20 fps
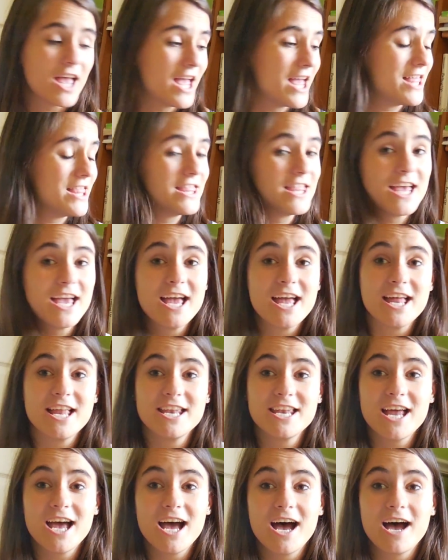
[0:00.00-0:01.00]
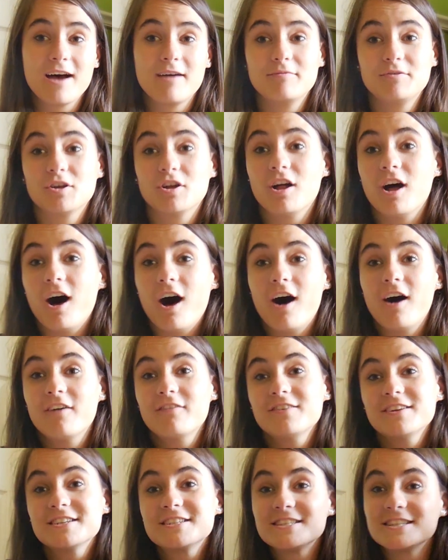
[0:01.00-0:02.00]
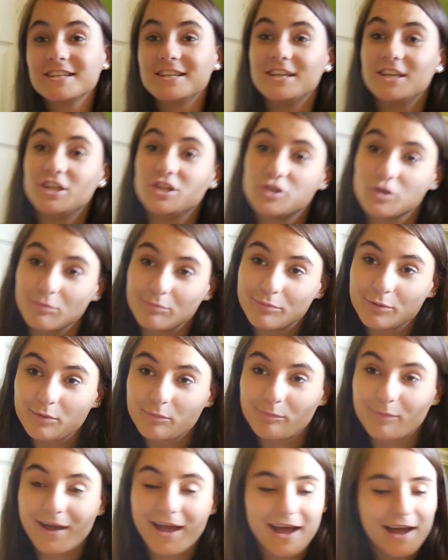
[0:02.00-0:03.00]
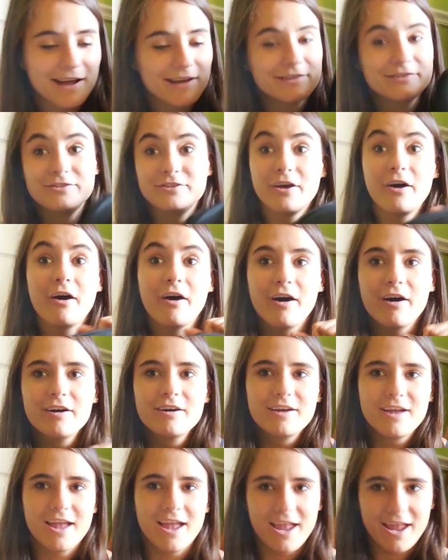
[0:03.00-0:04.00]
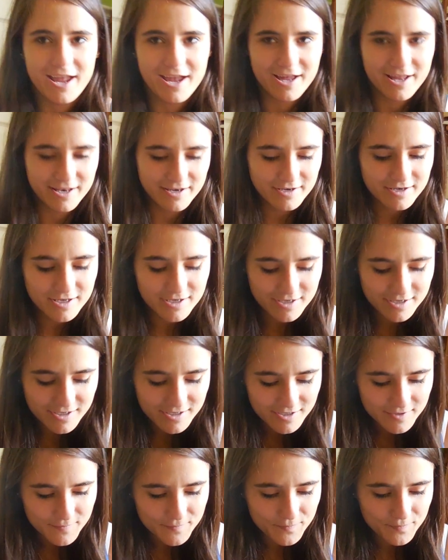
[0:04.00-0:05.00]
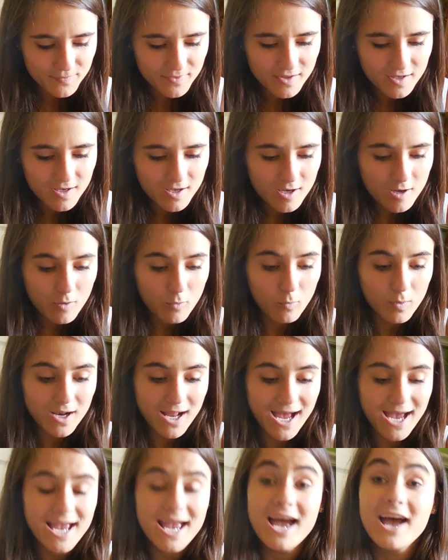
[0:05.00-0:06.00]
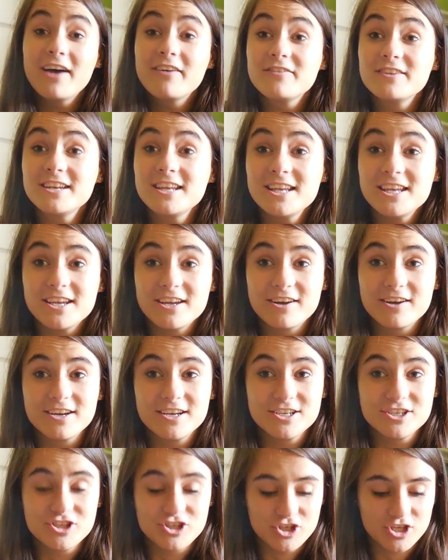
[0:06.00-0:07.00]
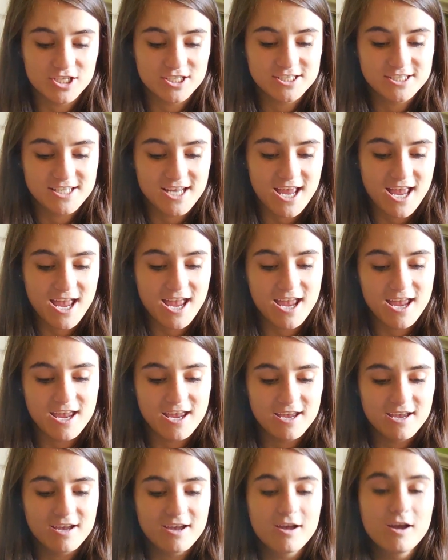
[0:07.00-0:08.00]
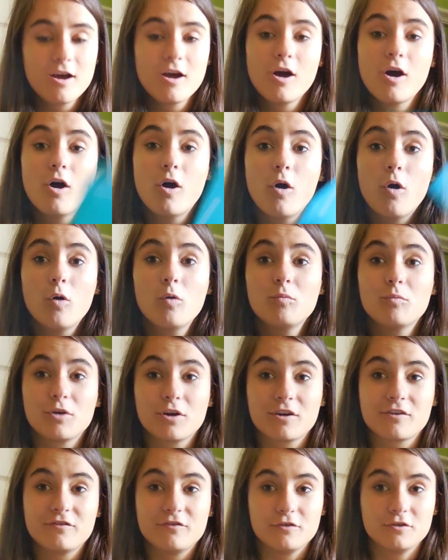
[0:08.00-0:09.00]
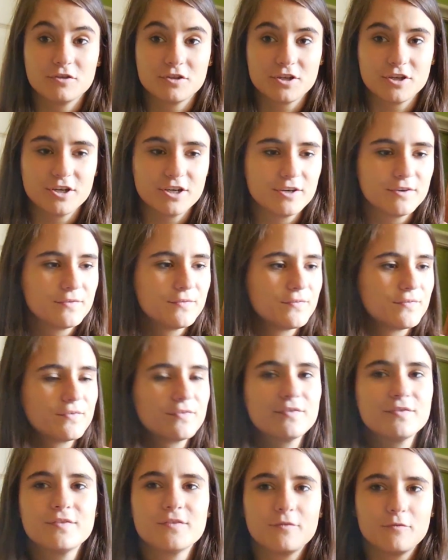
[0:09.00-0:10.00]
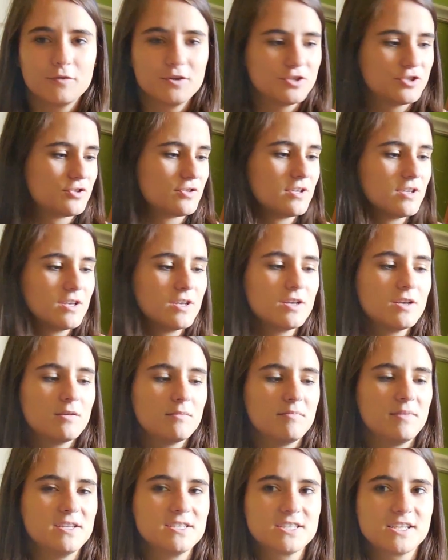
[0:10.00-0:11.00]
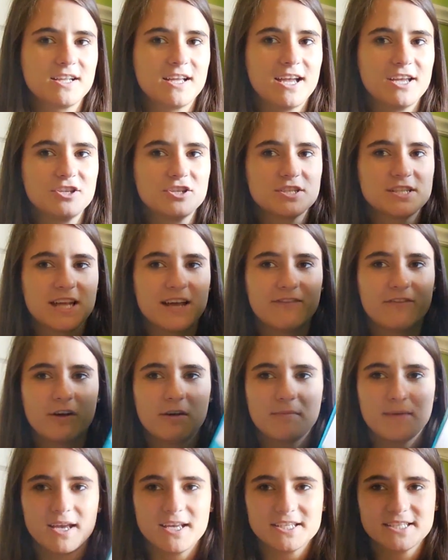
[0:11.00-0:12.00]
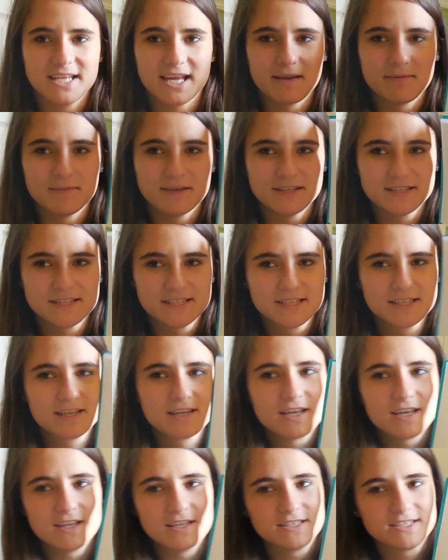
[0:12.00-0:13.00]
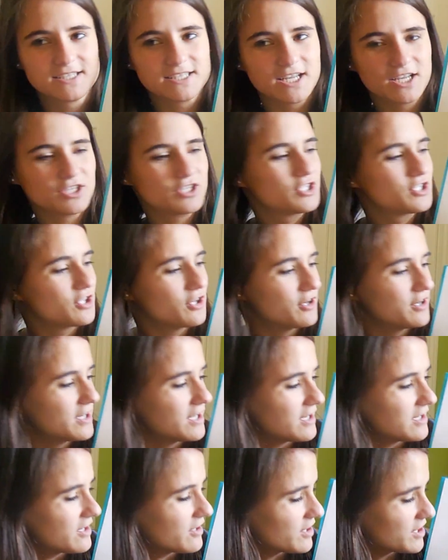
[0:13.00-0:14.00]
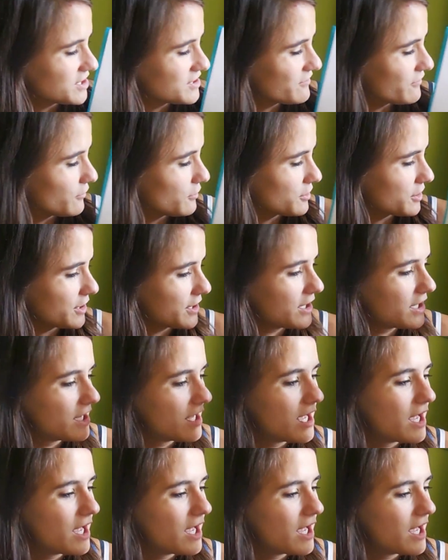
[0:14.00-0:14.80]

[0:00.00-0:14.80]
And then you'll obviously need your book bag, duh, and what I have in here is just a homework folder, which basically I just have all my assignments and such turned into this folder.